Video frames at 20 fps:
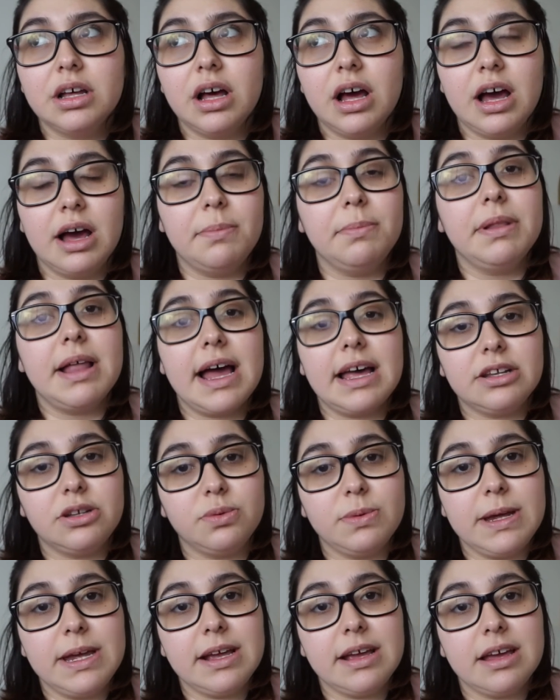um, last
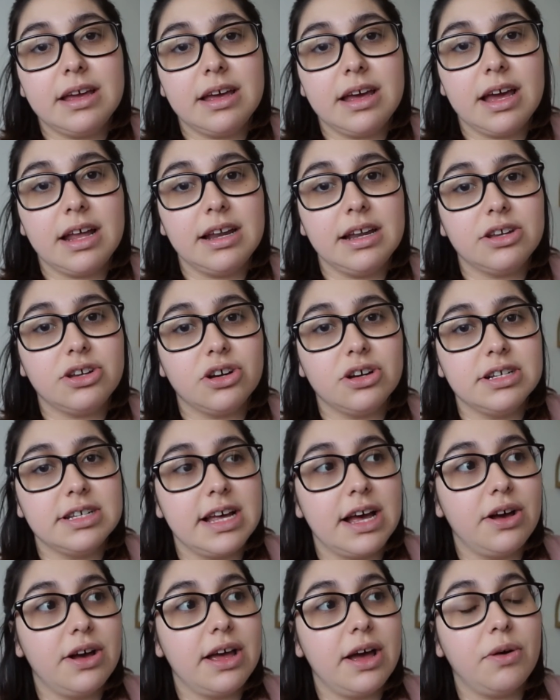week, and it turns
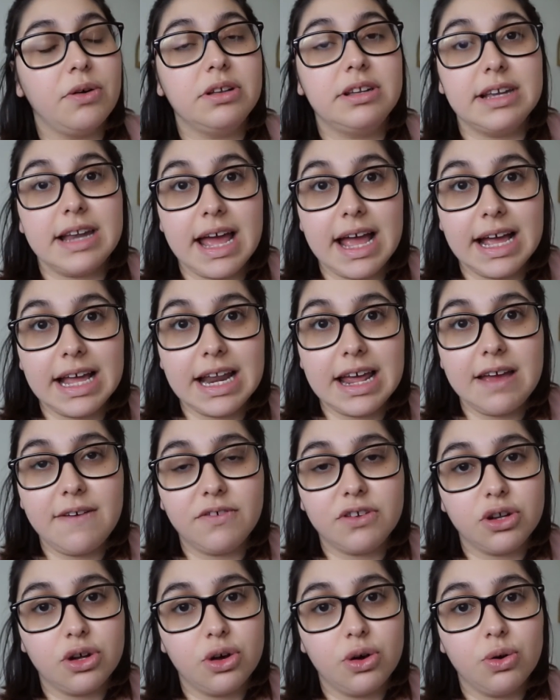out I was
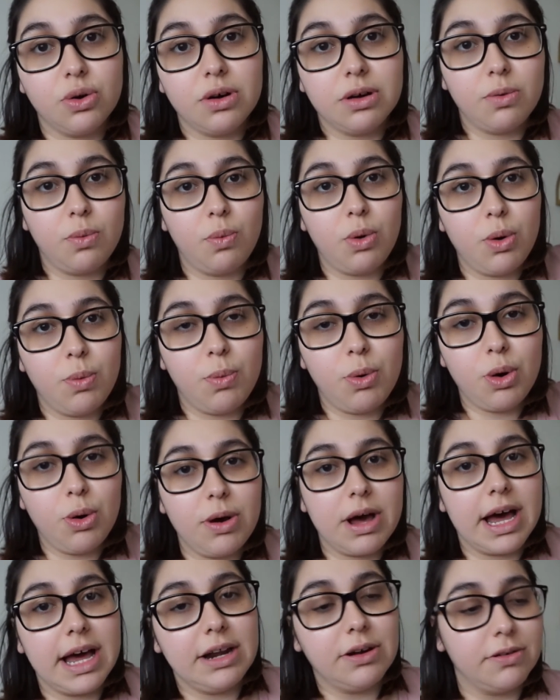negative, so whoop,
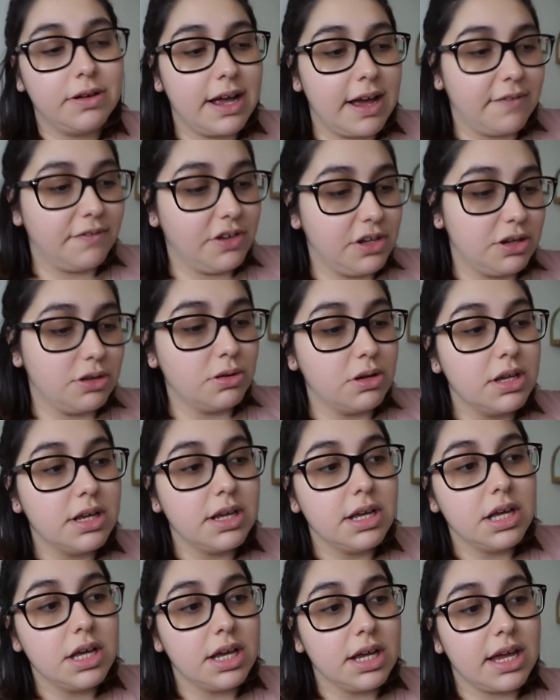whoop, I don't have to
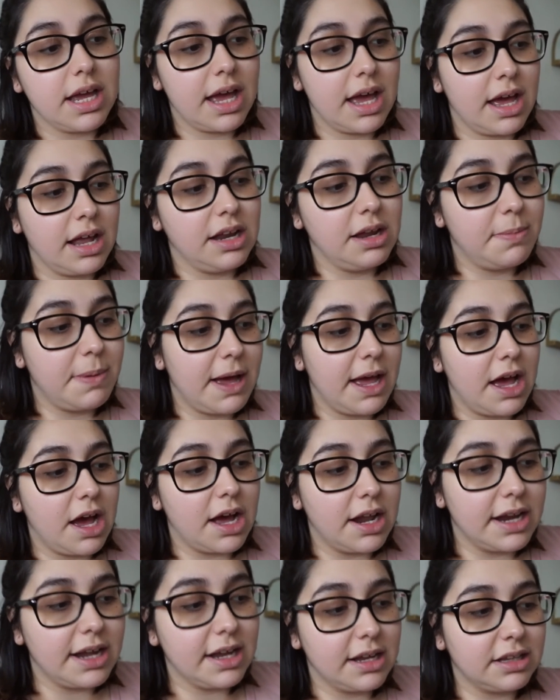get
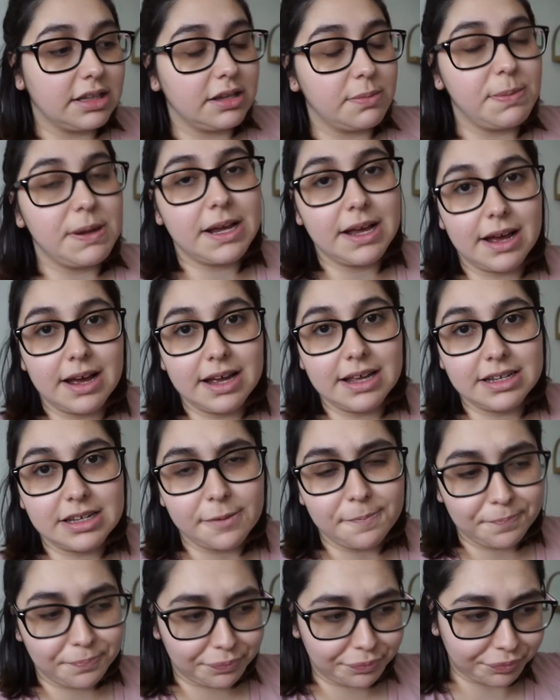antibiotics because
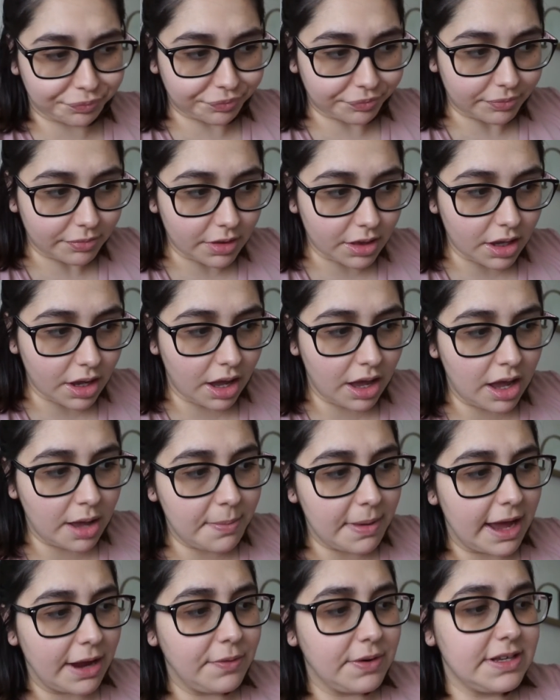um,
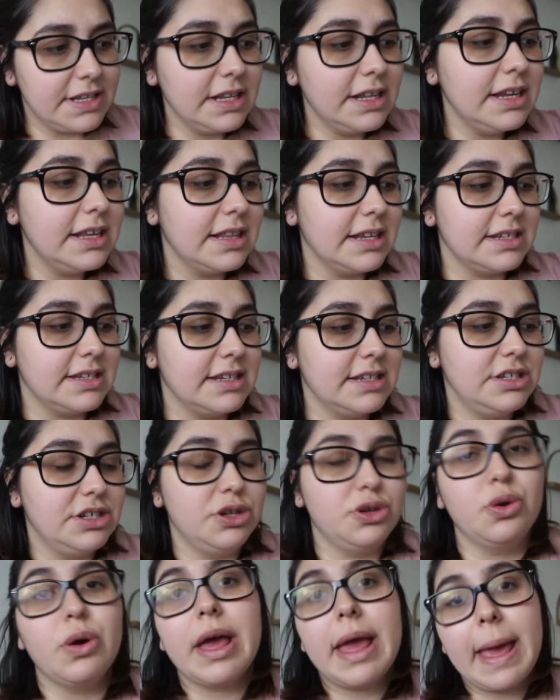I recently listened
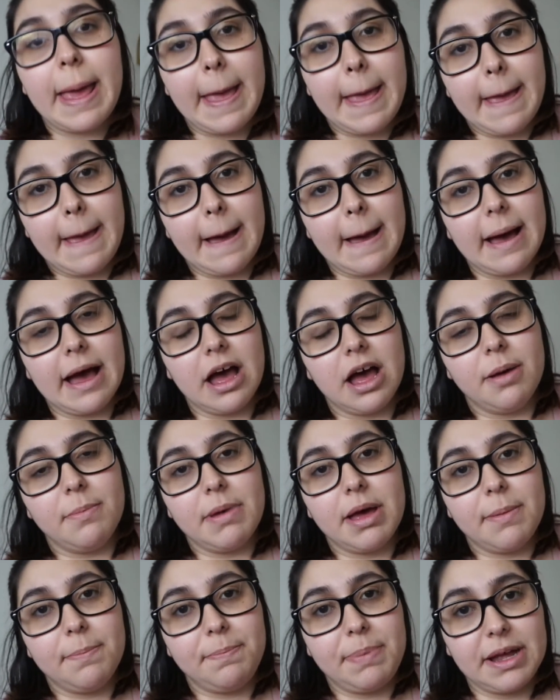to um,
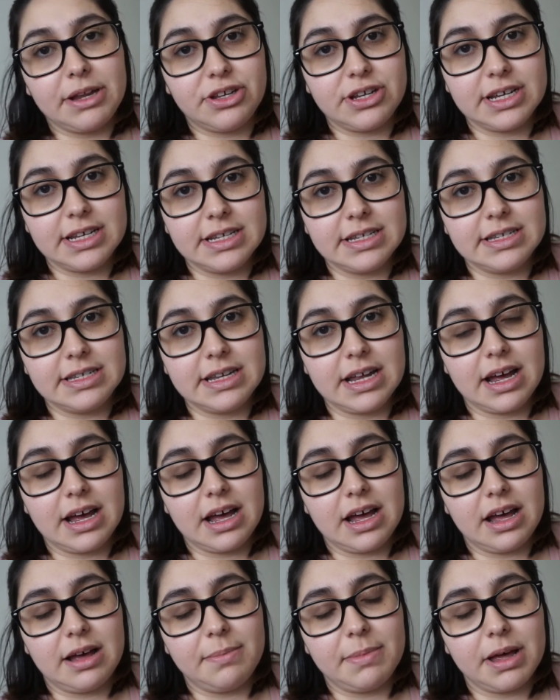Betch's
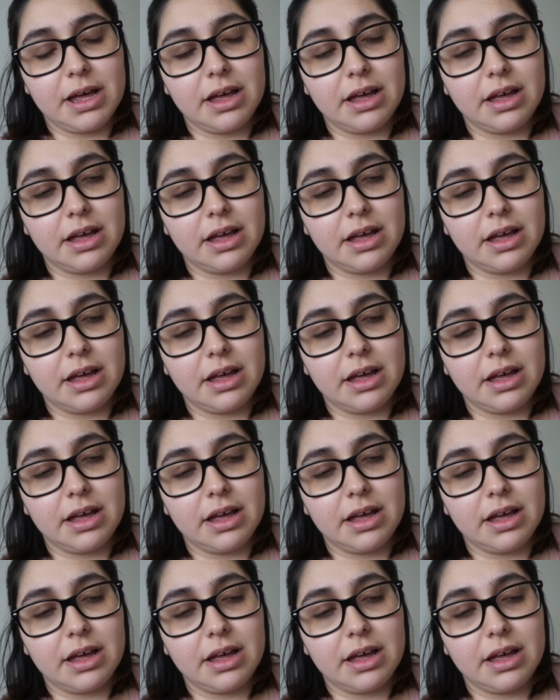um,